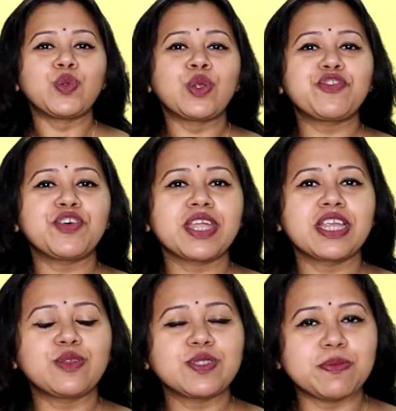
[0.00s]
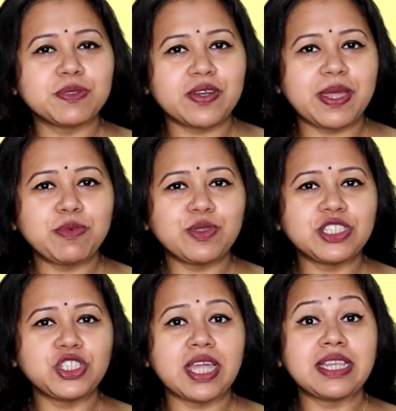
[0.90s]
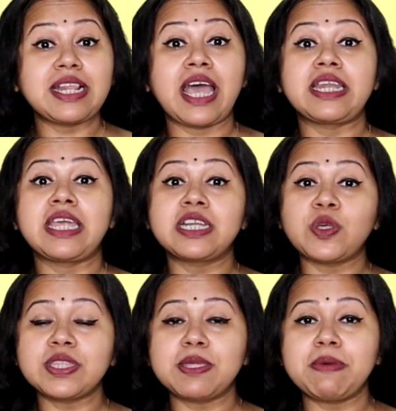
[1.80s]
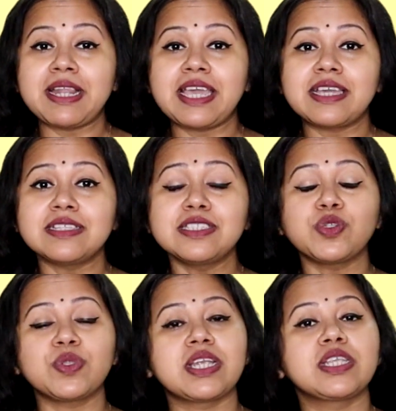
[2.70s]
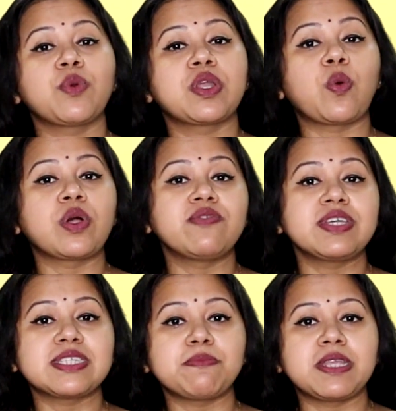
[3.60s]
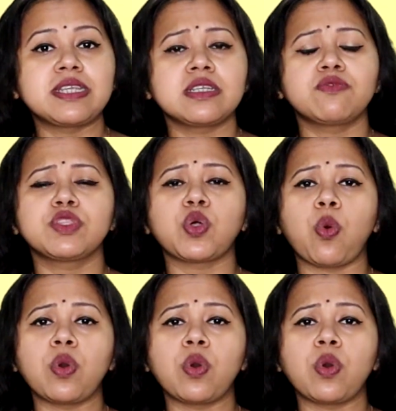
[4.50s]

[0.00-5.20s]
Do not forget to subscribe to the channel and hit on the bell icon so that you are always updated with